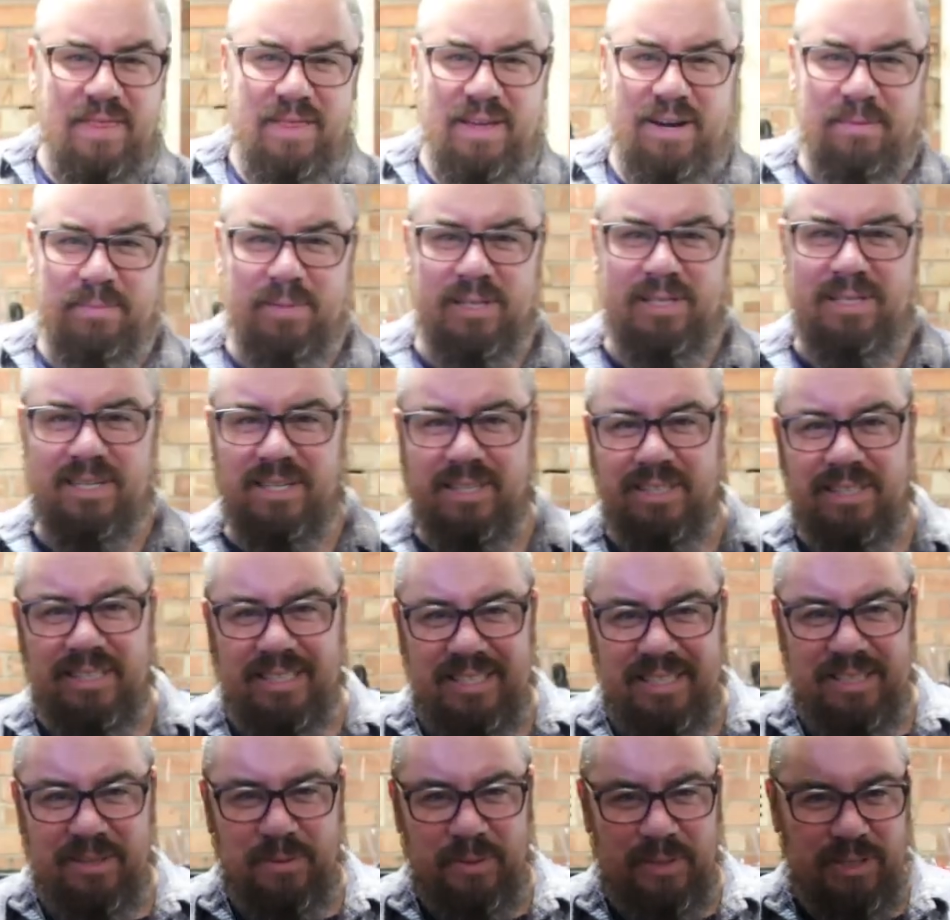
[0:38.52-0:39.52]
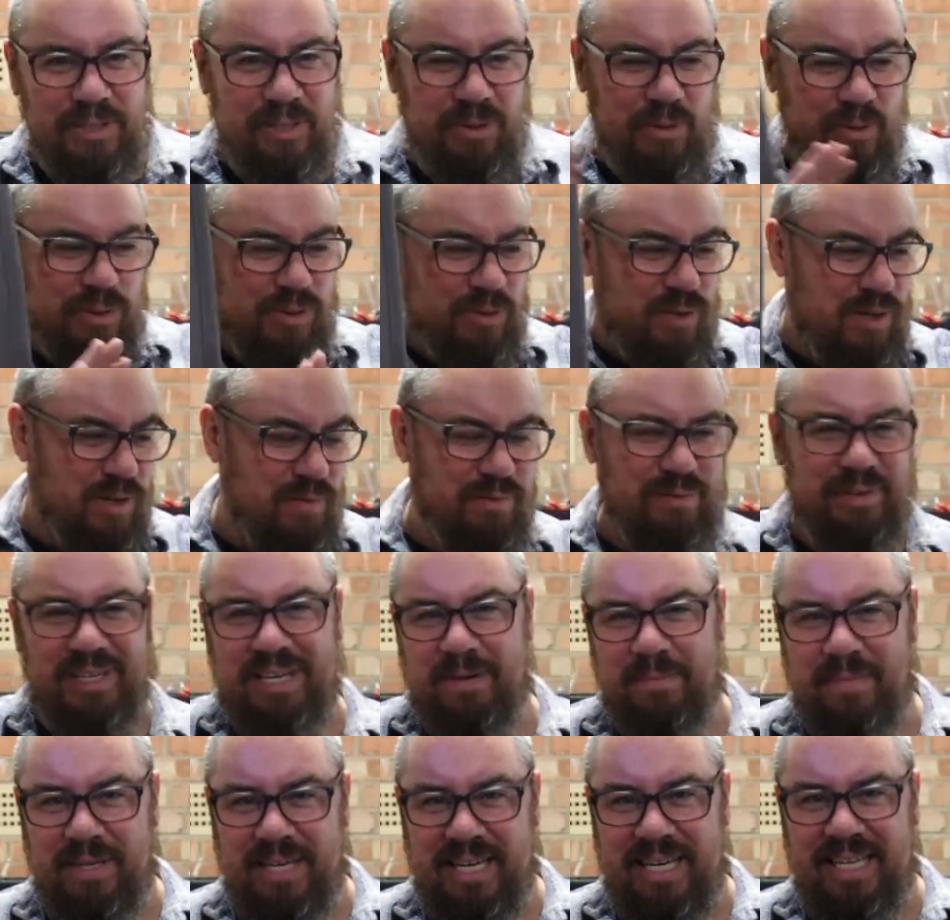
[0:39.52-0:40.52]
thermal curtains which close off and
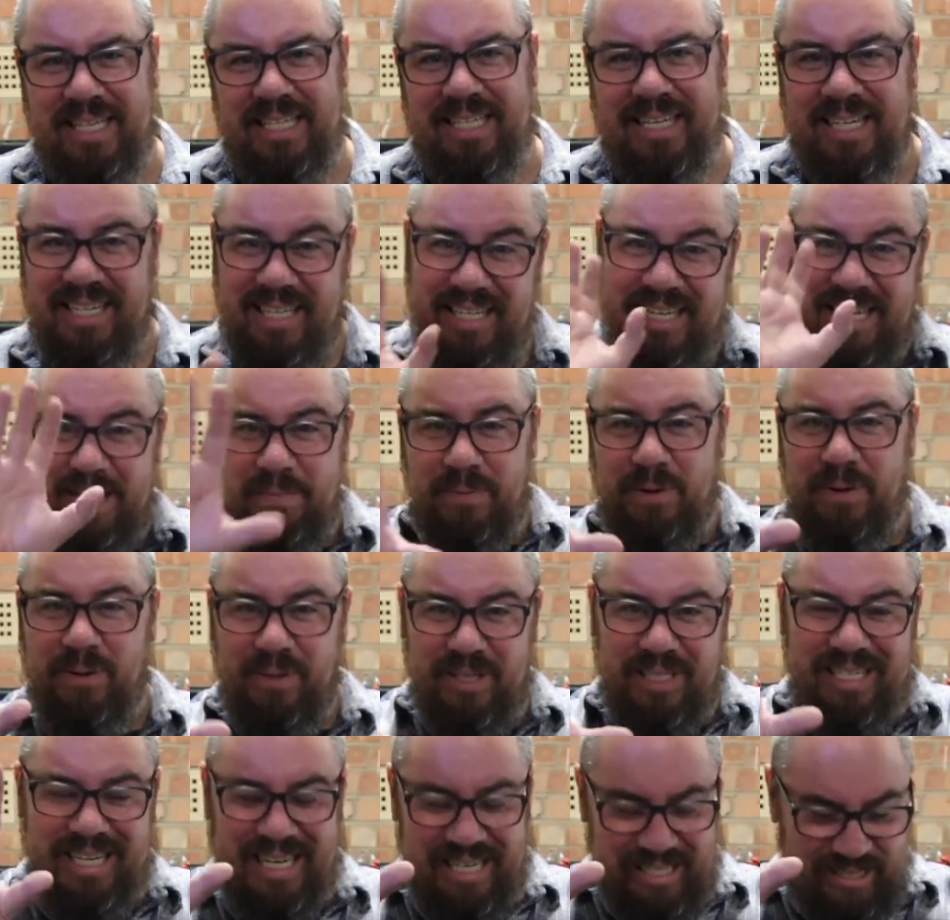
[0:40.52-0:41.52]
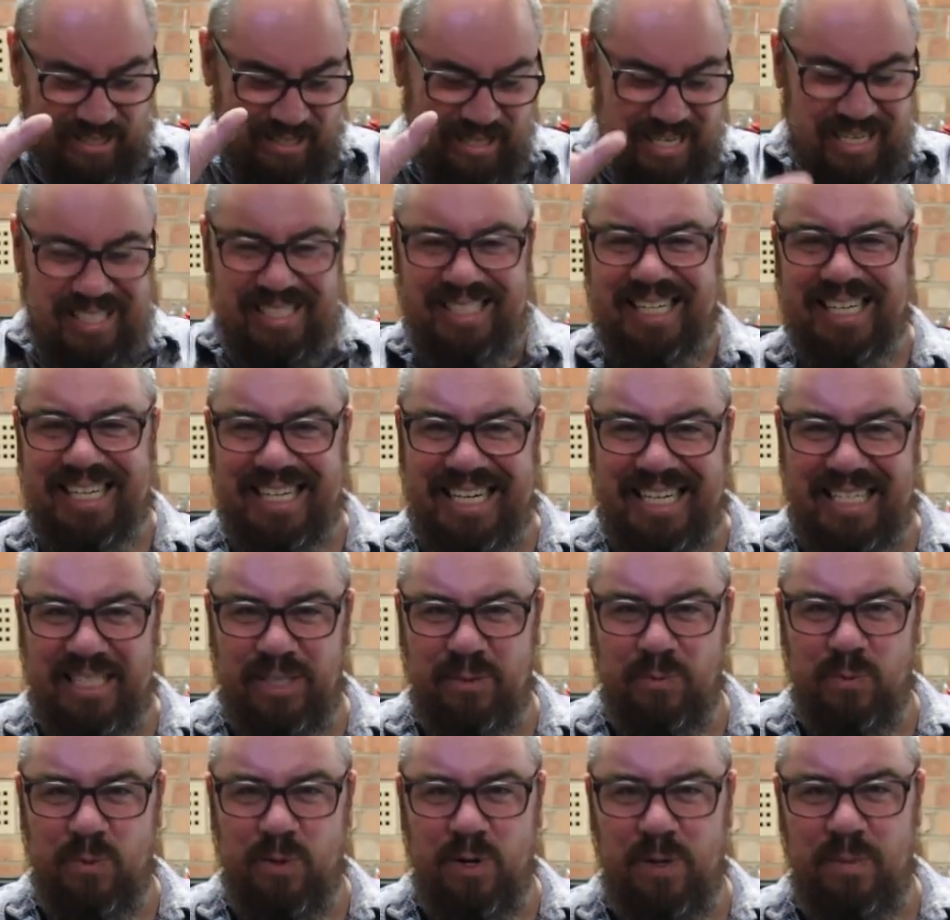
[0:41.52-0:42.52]
keep the heat in and keep all the tanks on that side nice
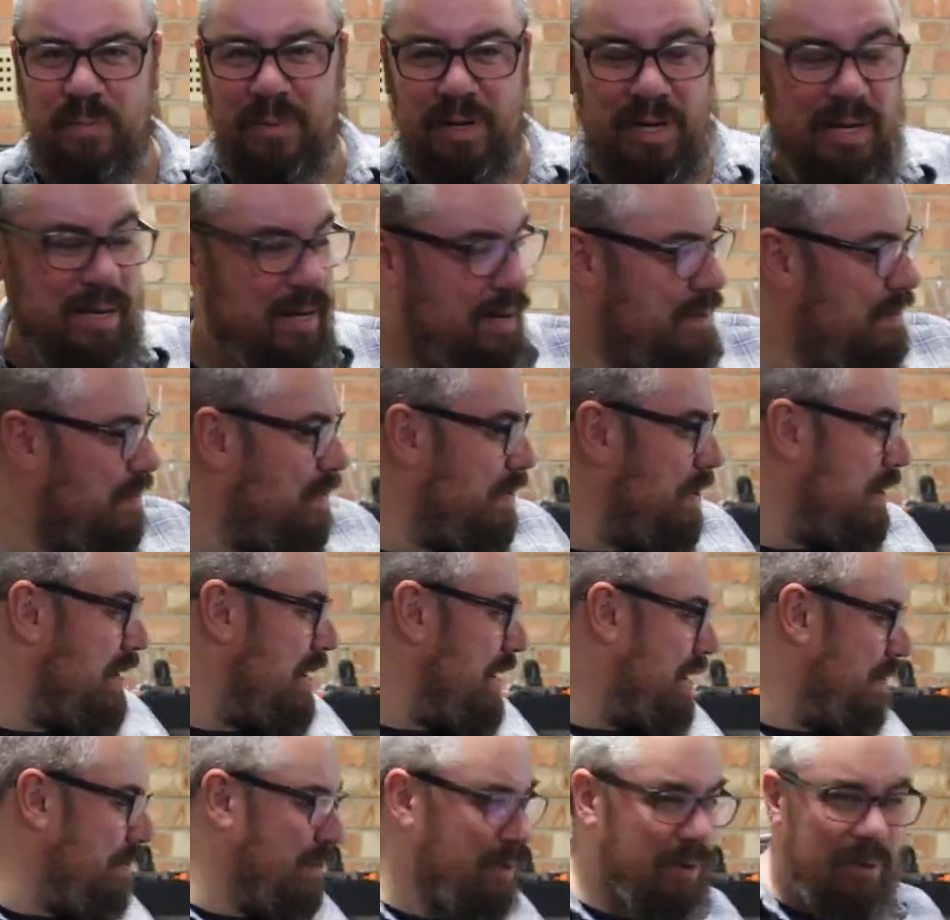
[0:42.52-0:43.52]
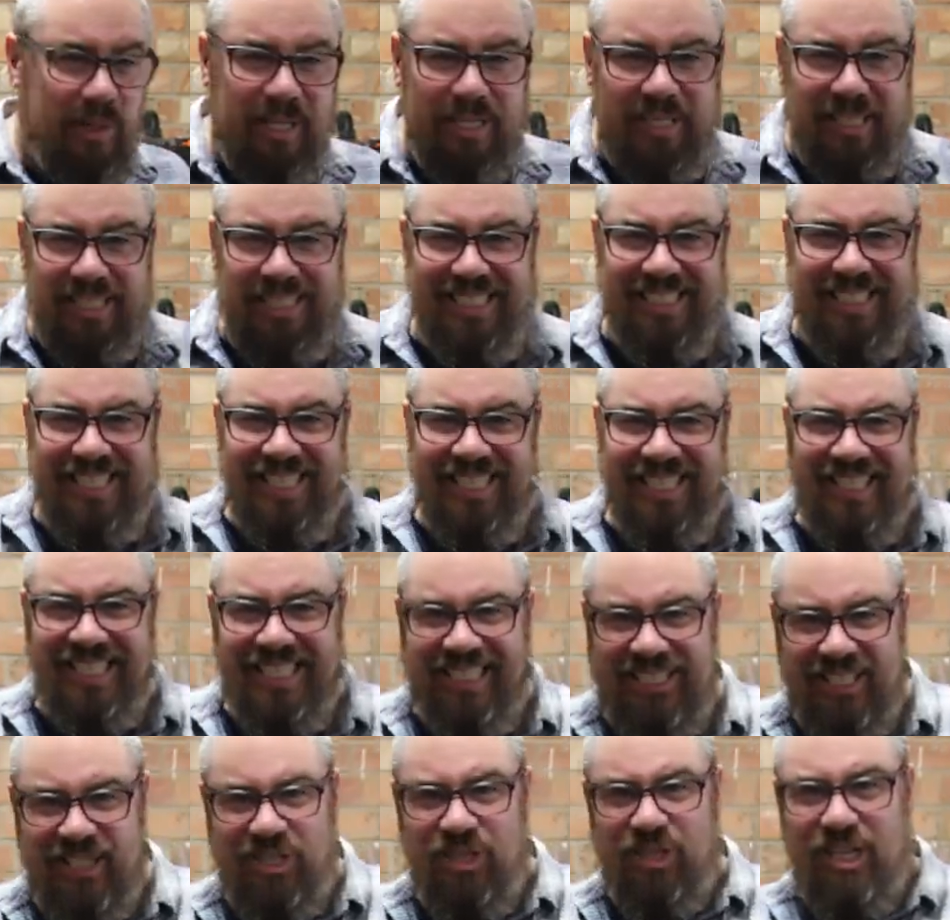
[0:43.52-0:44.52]
and warm, but I'm going to extend
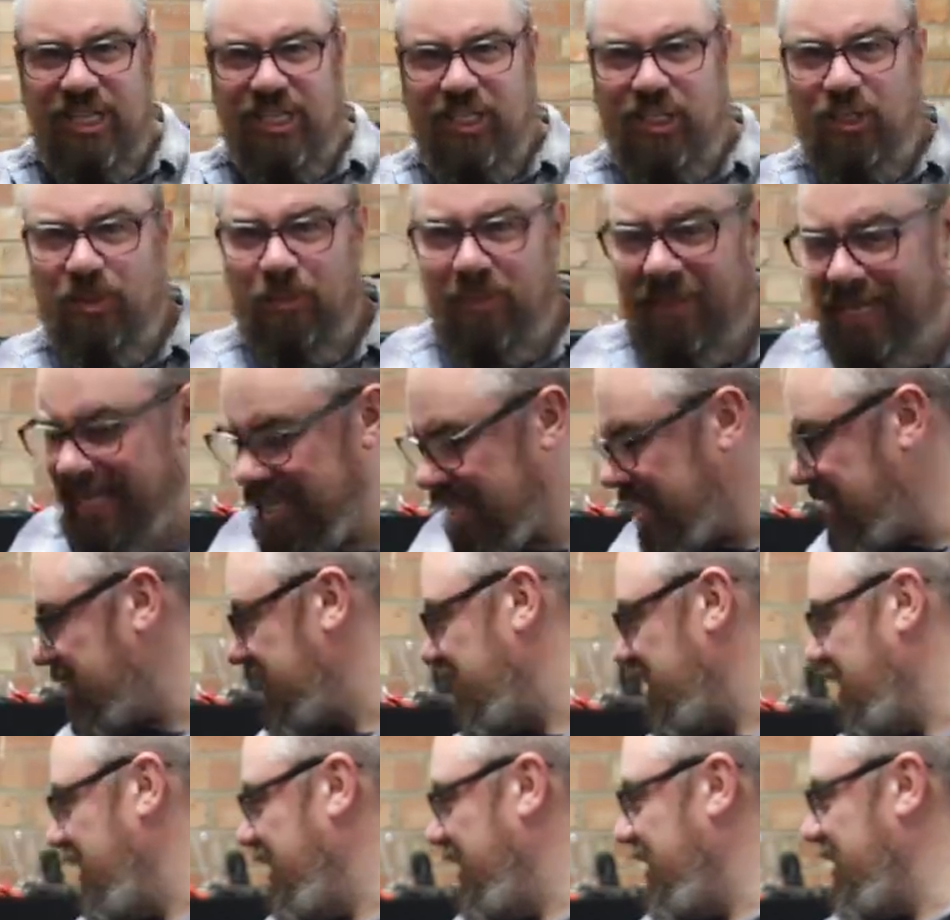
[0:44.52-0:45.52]
into this space.